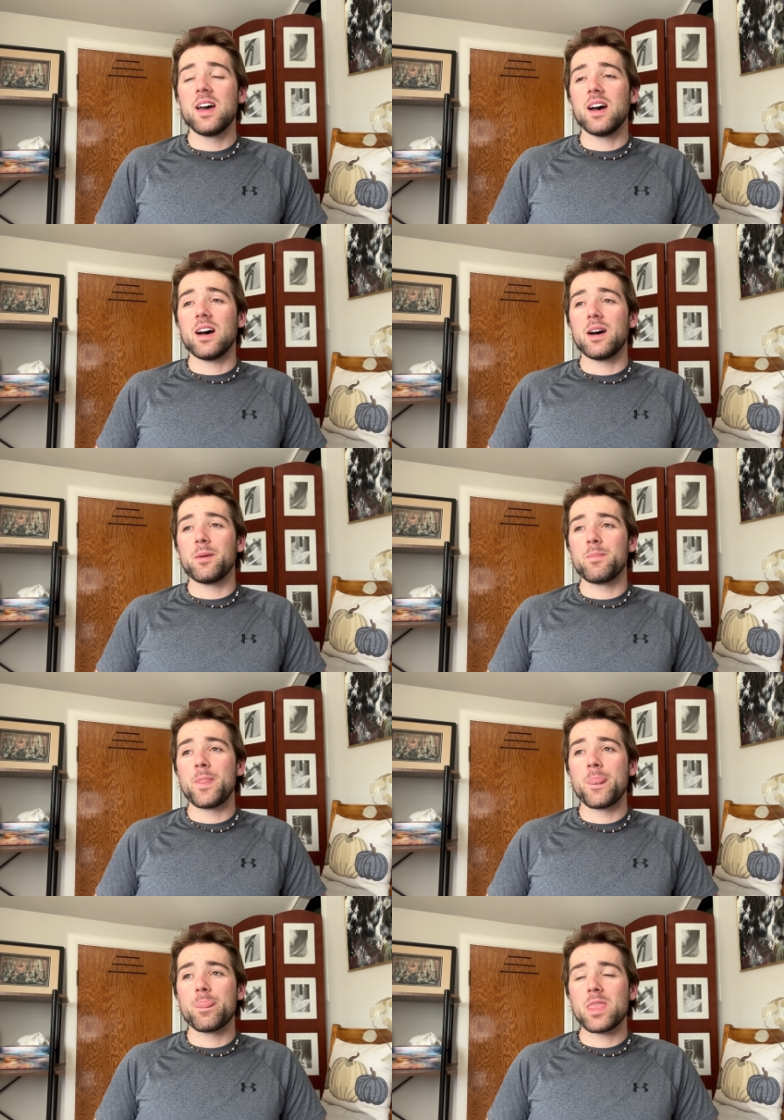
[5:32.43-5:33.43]
Um,
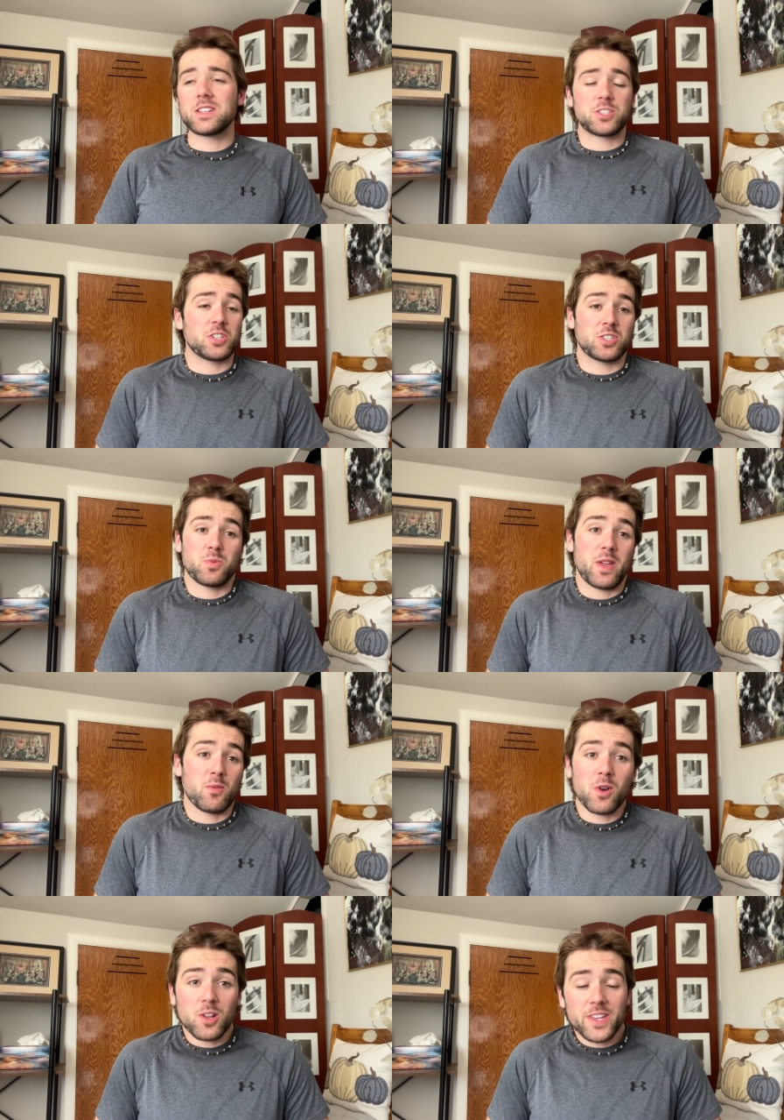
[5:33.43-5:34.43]
it's just the way the
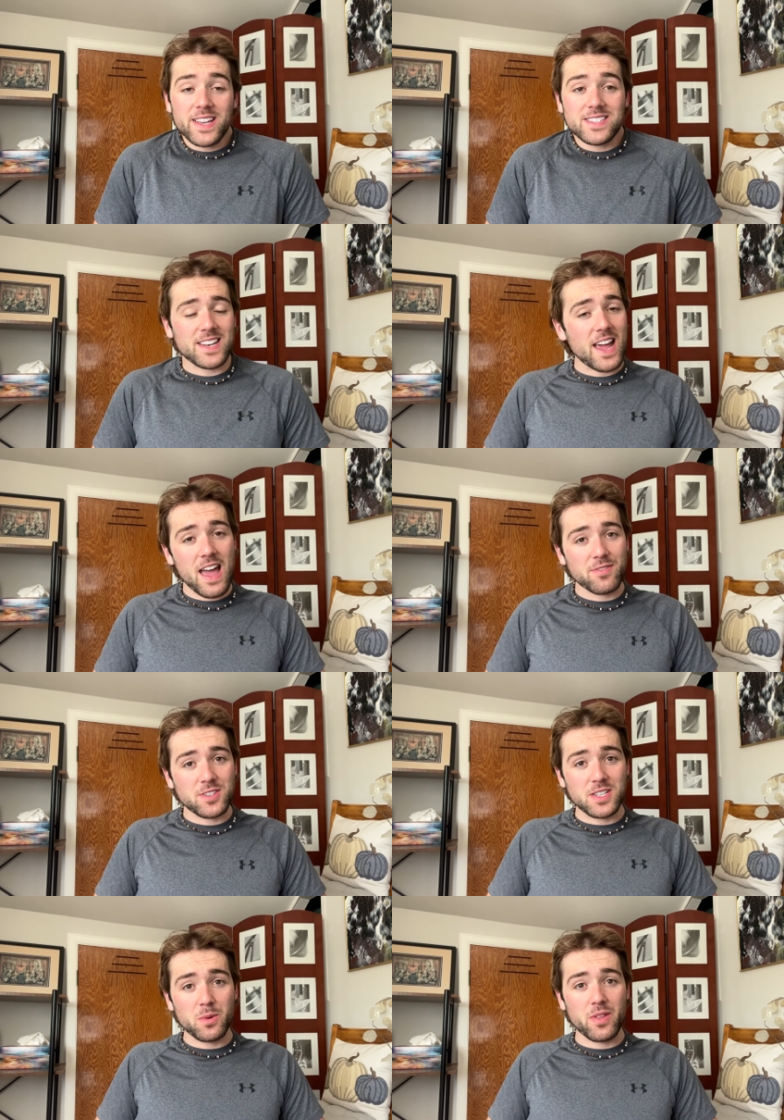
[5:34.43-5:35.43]
world is and I have to
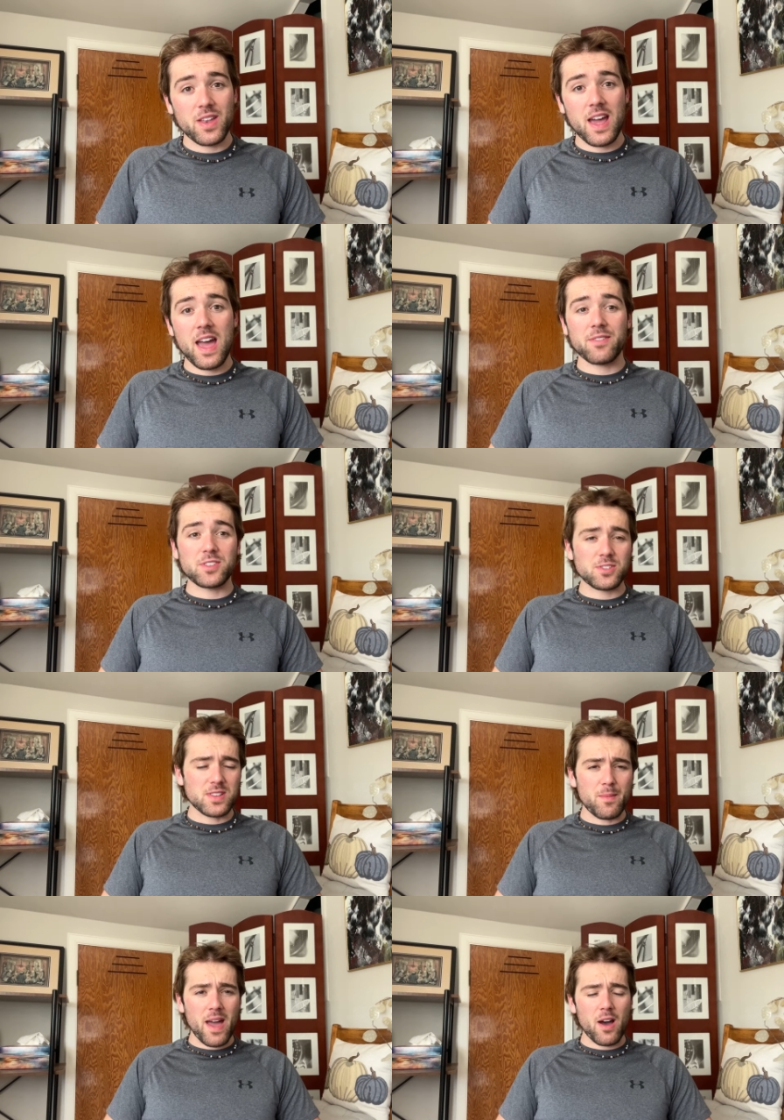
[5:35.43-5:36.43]
deal with it. I have to
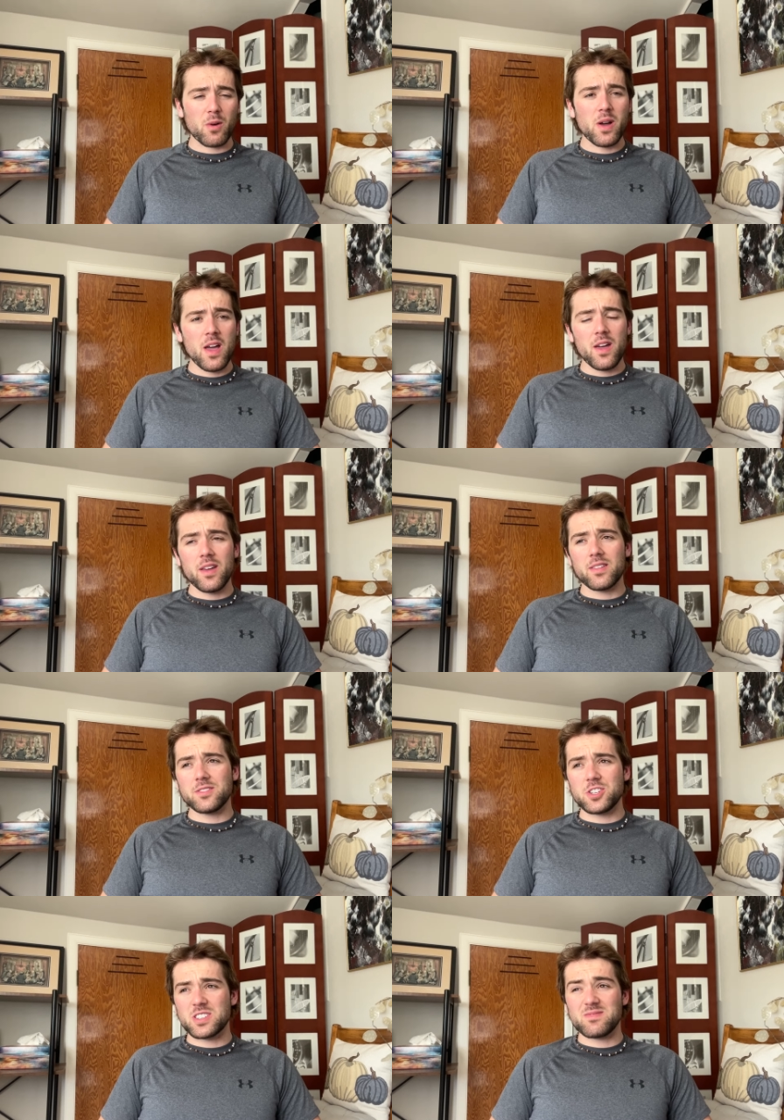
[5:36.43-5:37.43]
somehow
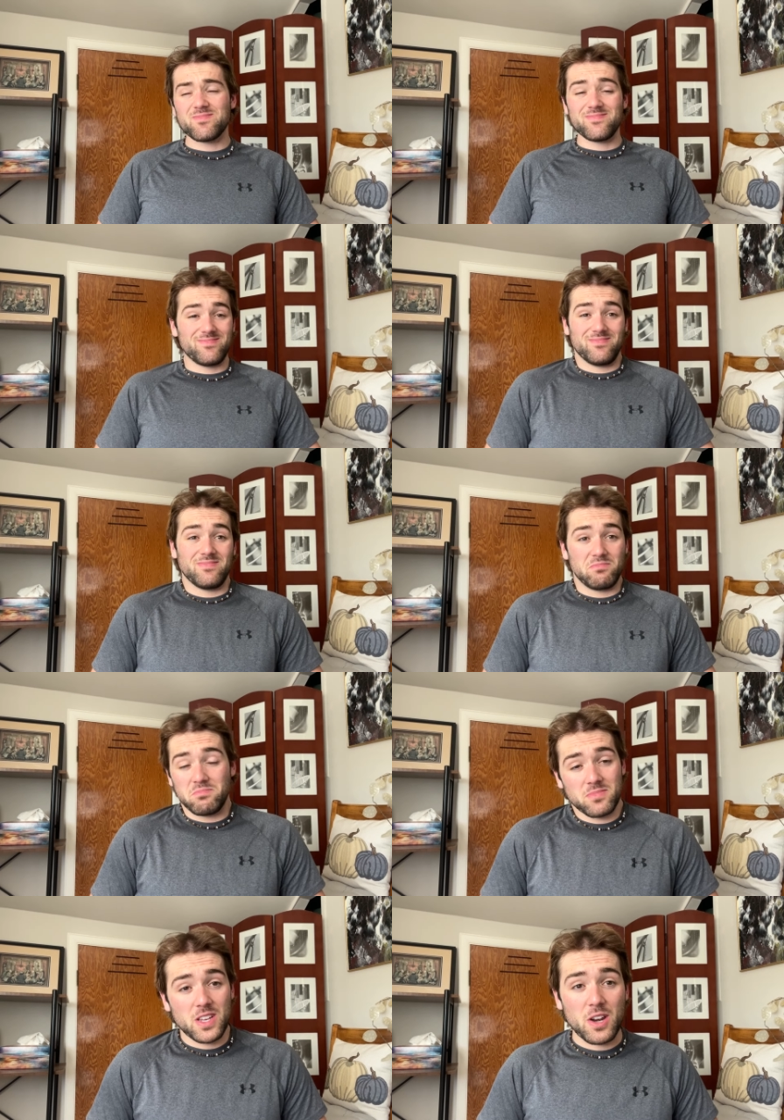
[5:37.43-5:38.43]
just,
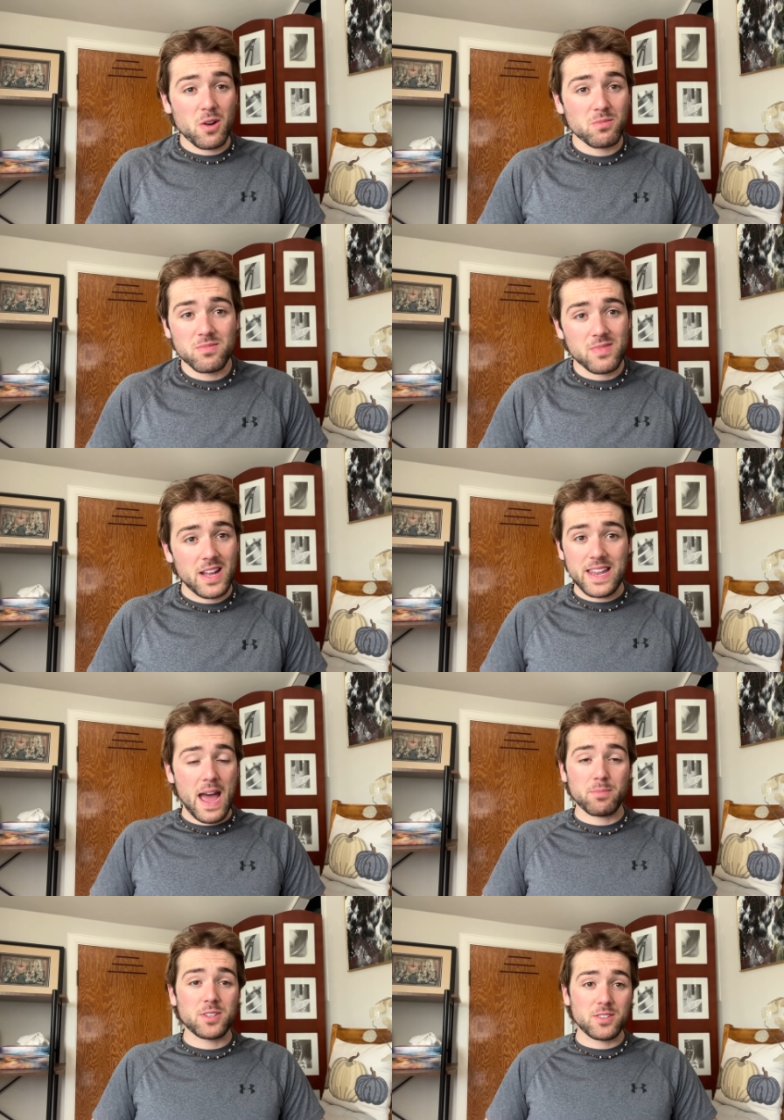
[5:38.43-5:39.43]
you know,
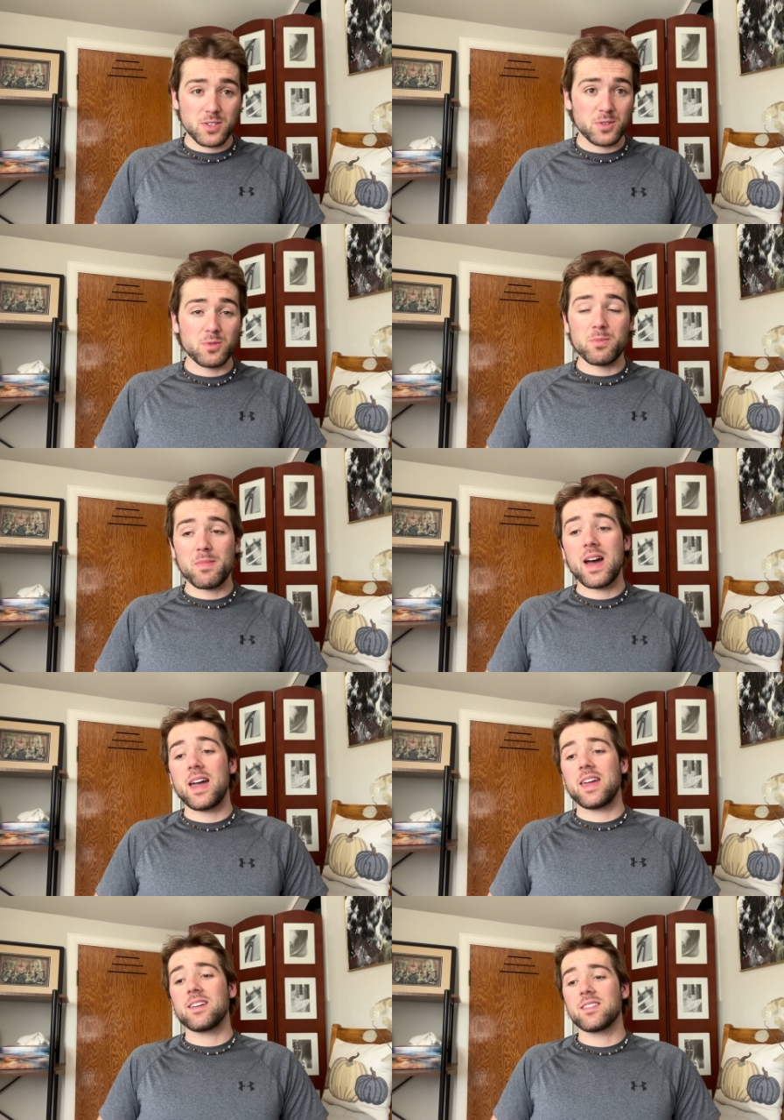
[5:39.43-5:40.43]
adapt to
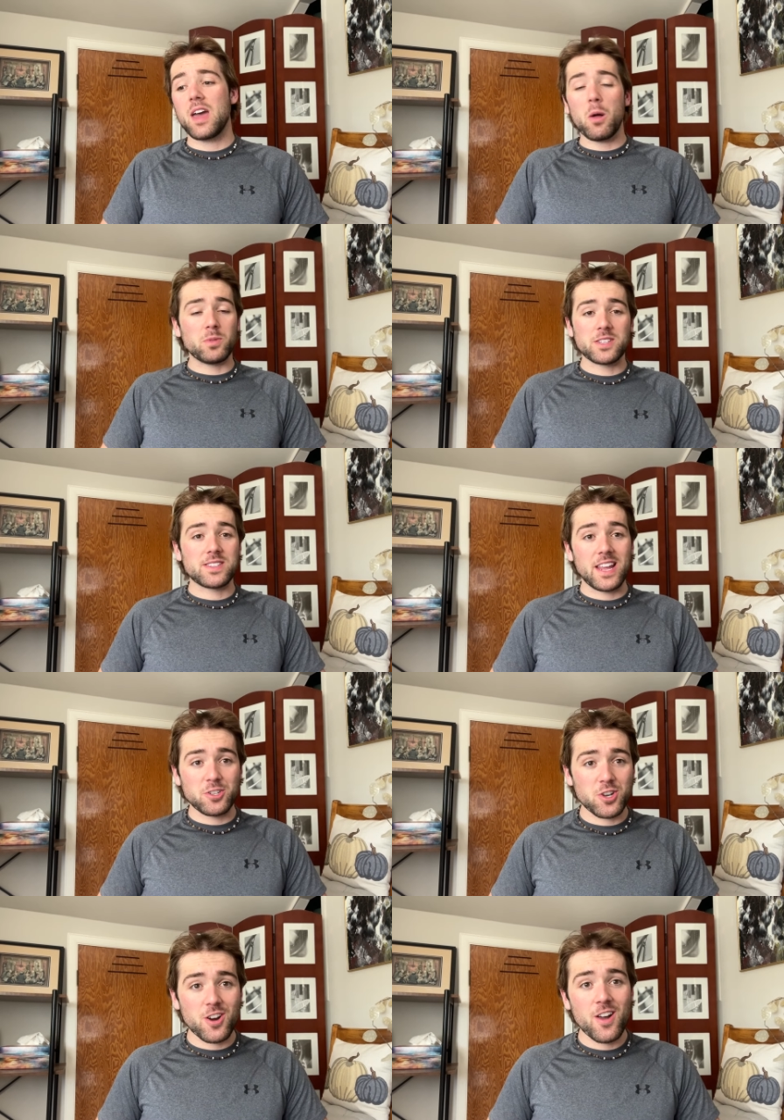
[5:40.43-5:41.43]
my helpless
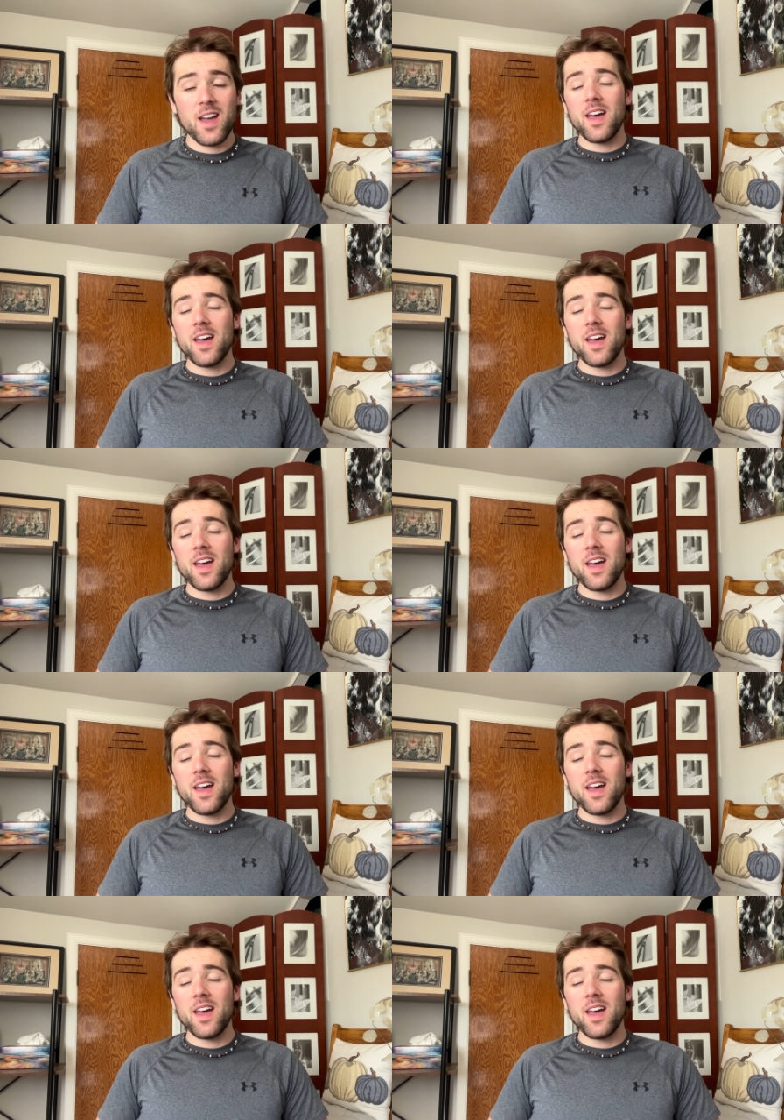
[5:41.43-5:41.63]
nature.